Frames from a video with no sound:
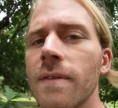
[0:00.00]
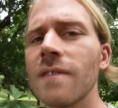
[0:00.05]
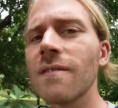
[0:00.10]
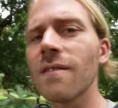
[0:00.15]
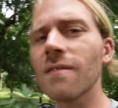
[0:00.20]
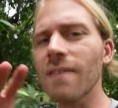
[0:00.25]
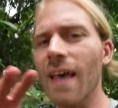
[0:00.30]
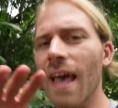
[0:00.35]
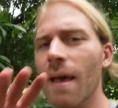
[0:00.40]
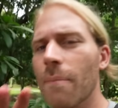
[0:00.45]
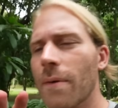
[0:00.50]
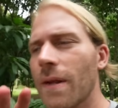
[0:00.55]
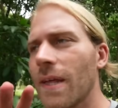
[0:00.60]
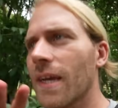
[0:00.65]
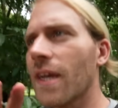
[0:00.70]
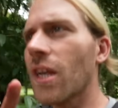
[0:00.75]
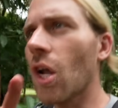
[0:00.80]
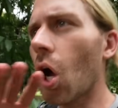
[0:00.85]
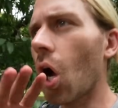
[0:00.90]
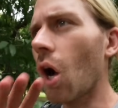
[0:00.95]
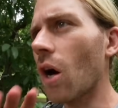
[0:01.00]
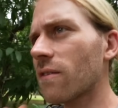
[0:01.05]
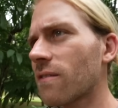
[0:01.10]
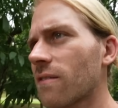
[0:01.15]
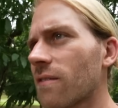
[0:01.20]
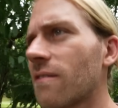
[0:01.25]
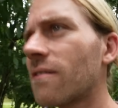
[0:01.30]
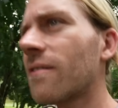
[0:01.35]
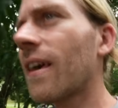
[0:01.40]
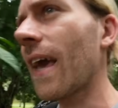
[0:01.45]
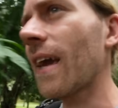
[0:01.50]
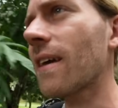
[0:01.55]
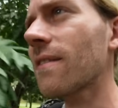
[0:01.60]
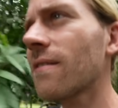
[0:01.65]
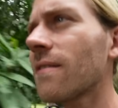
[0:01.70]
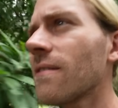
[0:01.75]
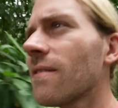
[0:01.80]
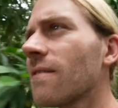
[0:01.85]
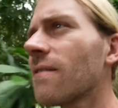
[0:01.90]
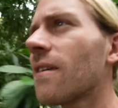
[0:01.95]
This is happening in Austin,
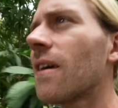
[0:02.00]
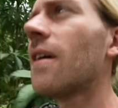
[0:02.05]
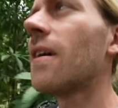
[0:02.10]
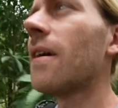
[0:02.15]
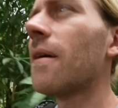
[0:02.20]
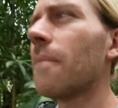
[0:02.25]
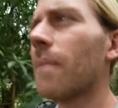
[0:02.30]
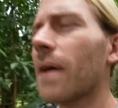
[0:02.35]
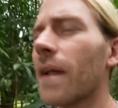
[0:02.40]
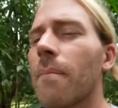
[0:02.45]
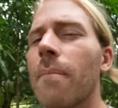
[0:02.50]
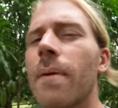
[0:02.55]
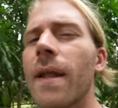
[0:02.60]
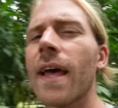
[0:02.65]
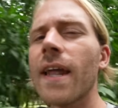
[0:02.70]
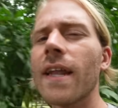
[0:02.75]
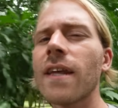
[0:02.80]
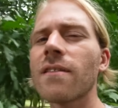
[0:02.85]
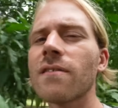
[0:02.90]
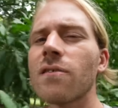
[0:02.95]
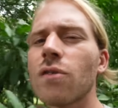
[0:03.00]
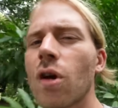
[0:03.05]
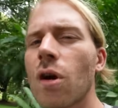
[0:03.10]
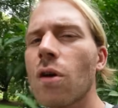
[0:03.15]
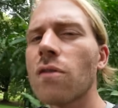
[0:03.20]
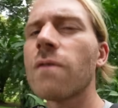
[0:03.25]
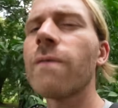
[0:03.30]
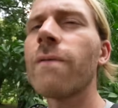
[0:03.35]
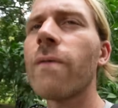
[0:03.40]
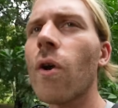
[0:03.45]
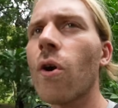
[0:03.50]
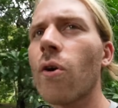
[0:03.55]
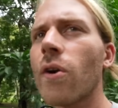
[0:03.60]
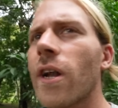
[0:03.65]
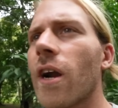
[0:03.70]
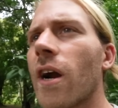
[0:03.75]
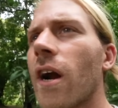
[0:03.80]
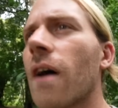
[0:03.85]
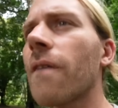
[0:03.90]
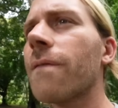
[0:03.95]
Texas, but I'm planning to go to
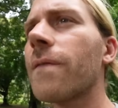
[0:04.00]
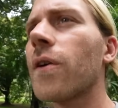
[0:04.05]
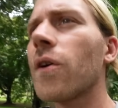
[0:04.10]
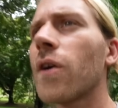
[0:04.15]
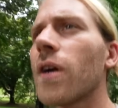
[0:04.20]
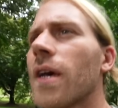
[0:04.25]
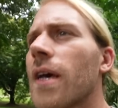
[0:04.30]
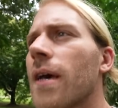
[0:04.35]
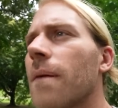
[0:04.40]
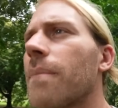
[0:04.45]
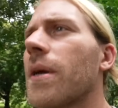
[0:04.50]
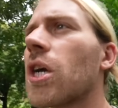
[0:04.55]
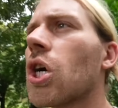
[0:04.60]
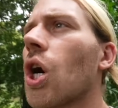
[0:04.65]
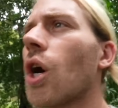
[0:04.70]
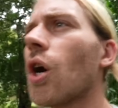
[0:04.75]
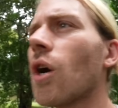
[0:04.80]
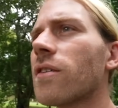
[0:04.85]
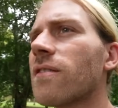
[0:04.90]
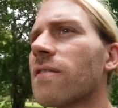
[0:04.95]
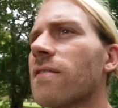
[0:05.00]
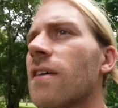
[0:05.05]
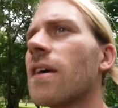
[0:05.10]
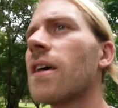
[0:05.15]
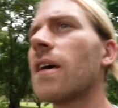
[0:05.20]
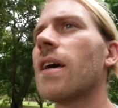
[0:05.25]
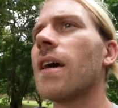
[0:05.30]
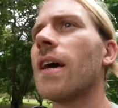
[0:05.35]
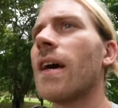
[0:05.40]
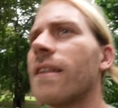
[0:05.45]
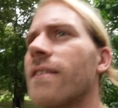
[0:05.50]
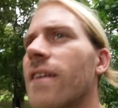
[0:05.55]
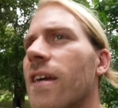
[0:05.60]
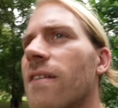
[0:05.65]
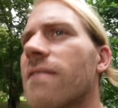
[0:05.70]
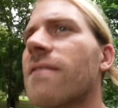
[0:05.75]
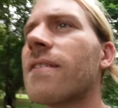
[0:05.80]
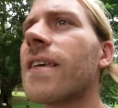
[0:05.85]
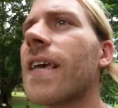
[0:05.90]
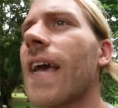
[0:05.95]
Florida after because
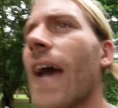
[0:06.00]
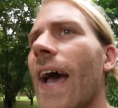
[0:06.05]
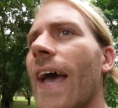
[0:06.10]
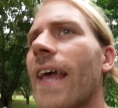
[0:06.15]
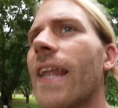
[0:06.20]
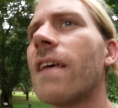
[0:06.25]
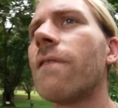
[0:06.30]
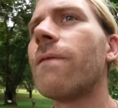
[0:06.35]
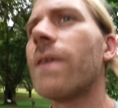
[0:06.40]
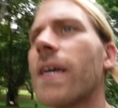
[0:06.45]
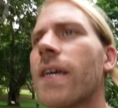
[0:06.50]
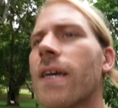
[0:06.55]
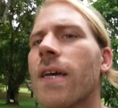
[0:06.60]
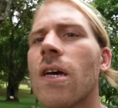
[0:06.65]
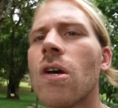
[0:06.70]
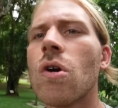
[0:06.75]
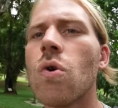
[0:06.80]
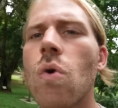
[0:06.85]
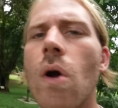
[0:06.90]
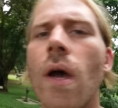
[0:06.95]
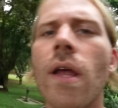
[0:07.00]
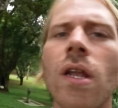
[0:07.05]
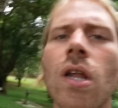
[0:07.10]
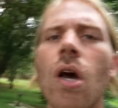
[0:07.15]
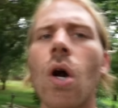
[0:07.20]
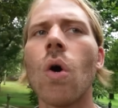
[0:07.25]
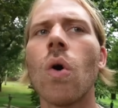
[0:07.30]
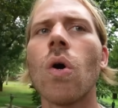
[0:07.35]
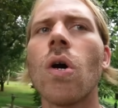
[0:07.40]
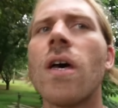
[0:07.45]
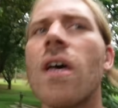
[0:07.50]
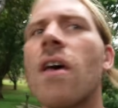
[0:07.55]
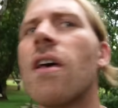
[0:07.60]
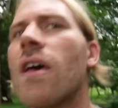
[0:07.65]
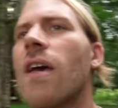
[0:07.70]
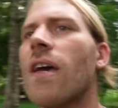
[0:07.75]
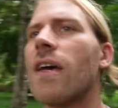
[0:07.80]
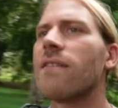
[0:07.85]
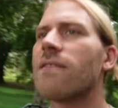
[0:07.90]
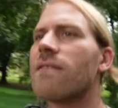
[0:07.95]
there's a guy living who I know.
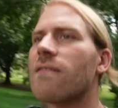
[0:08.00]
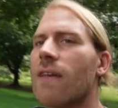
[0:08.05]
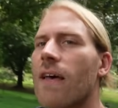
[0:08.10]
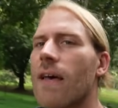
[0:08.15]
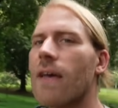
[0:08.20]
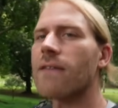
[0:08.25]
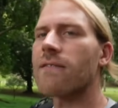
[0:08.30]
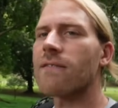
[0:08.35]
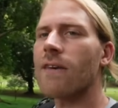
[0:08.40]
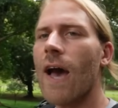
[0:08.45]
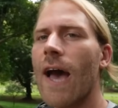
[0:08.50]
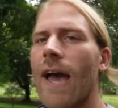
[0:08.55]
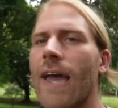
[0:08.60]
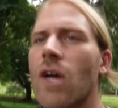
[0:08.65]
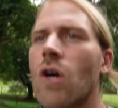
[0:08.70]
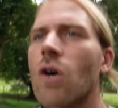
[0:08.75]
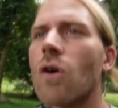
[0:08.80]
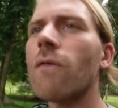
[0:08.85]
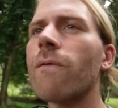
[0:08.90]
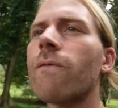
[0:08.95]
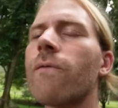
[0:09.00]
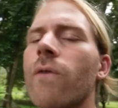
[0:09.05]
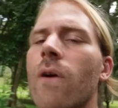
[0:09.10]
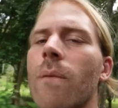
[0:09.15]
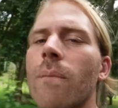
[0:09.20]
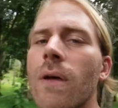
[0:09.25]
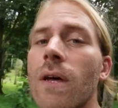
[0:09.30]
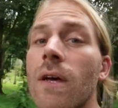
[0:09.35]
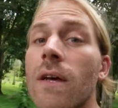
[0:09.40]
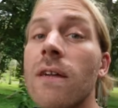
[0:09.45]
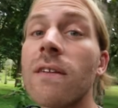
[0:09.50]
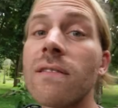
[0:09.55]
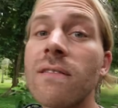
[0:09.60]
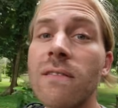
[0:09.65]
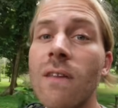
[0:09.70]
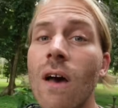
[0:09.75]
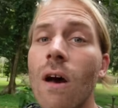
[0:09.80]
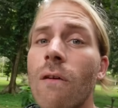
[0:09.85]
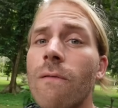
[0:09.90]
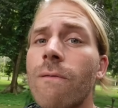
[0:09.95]
It's, uh, it's Haiko from the
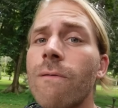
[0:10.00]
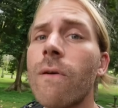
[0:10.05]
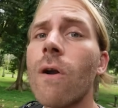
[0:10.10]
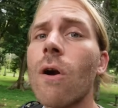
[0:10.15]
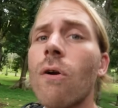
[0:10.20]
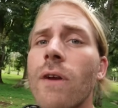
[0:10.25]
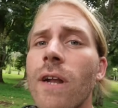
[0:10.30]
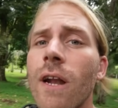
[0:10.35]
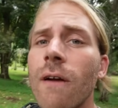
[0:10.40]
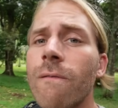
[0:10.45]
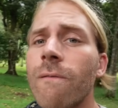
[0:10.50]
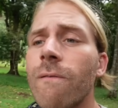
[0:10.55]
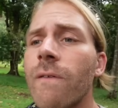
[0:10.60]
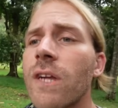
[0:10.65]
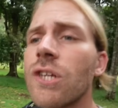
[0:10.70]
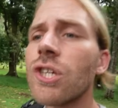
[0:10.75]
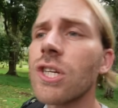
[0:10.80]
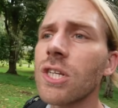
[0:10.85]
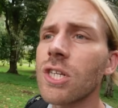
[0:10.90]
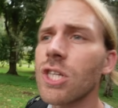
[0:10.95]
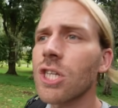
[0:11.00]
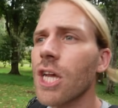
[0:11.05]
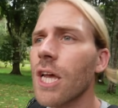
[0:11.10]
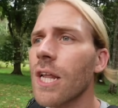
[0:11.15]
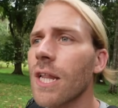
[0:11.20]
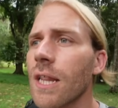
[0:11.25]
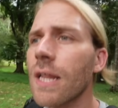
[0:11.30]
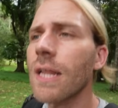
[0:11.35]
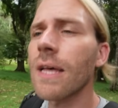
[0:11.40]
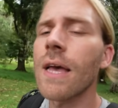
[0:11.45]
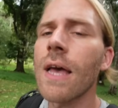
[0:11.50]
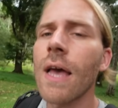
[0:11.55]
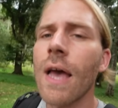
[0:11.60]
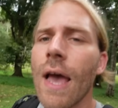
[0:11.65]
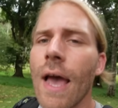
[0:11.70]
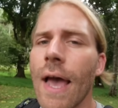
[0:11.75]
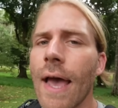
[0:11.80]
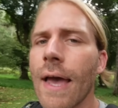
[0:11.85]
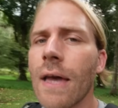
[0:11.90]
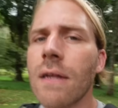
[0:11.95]
South Florida Fishing Channel,
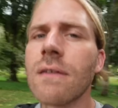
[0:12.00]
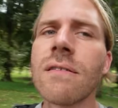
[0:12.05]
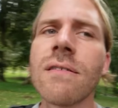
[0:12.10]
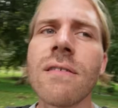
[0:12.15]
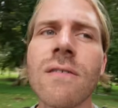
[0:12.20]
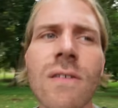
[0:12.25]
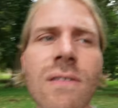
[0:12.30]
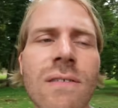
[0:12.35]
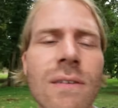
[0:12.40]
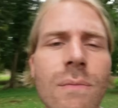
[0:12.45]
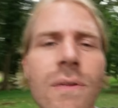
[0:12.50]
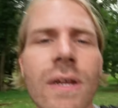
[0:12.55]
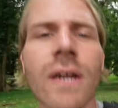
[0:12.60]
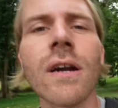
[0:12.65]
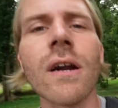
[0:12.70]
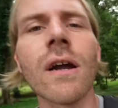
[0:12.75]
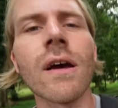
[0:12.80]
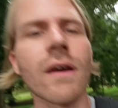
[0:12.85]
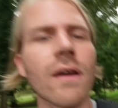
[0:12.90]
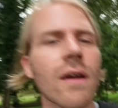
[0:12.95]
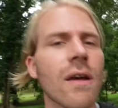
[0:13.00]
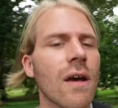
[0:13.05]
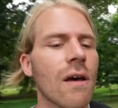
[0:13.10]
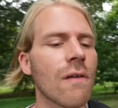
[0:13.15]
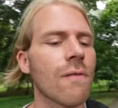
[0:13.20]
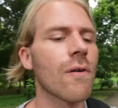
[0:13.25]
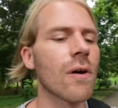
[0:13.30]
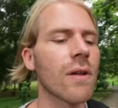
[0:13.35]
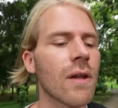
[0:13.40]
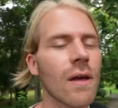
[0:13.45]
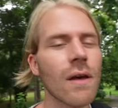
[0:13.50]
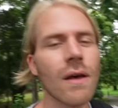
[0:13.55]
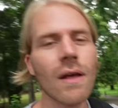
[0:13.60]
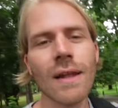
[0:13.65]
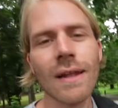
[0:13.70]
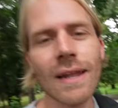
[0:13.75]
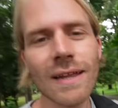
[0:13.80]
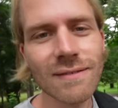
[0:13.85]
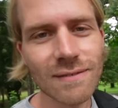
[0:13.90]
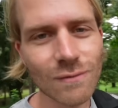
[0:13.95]
and since I'm there, I, I thought,
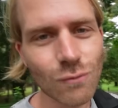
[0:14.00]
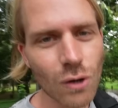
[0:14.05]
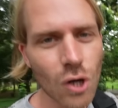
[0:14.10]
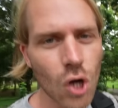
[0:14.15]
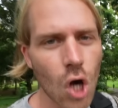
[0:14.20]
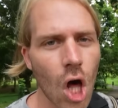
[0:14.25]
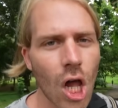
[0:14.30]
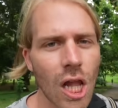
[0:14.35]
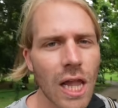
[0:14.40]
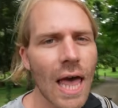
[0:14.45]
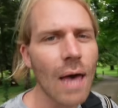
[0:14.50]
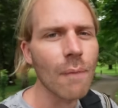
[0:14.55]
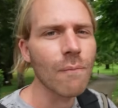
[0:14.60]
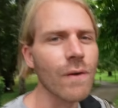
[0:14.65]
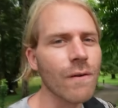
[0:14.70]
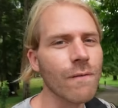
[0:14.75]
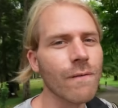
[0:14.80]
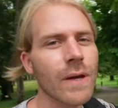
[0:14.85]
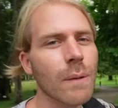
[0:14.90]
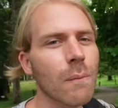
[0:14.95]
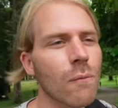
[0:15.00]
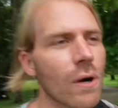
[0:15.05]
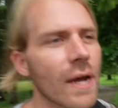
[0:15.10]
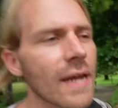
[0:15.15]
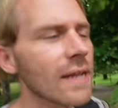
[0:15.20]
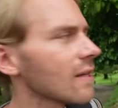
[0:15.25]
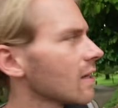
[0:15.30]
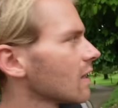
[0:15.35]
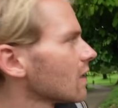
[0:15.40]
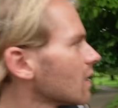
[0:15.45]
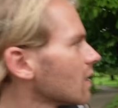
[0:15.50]
let's do a collab with him, right?